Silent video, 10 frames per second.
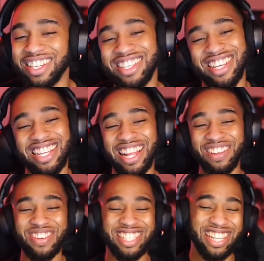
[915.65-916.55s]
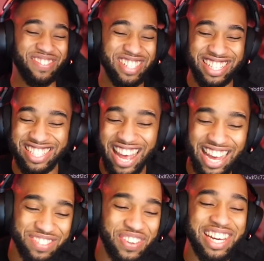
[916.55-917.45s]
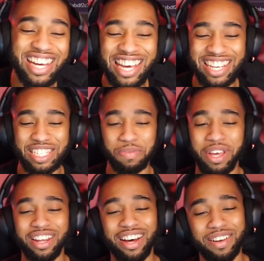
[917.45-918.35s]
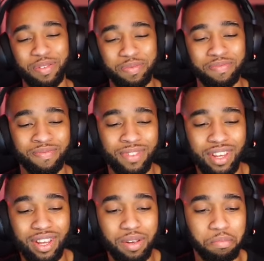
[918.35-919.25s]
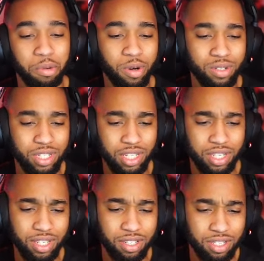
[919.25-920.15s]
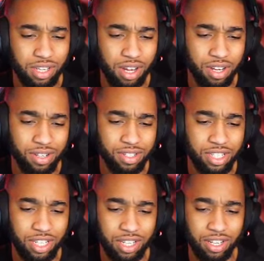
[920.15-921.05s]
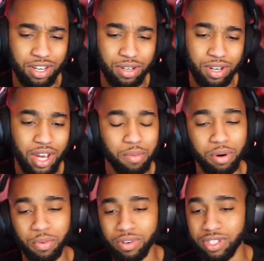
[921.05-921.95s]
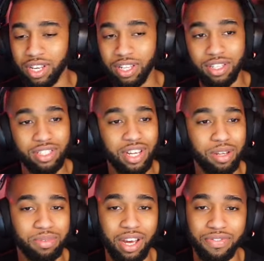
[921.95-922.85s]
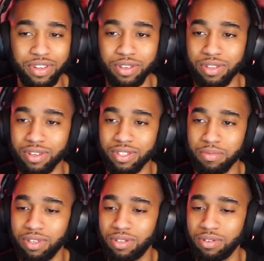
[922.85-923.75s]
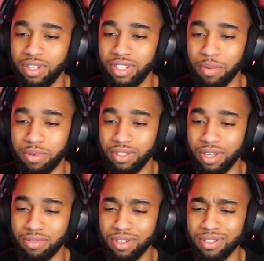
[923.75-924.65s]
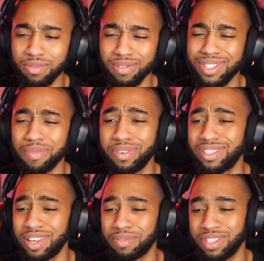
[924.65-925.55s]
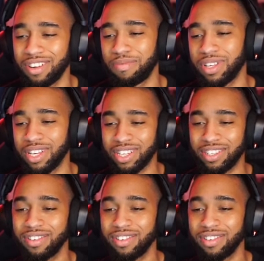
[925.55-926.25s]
It's like that we telling each other it's not ass, but it just meant. Um, Momochi San Chi no bro where's the English names I feel you though some of these do need Japanese names you know sometimes the Japanese name is tough but like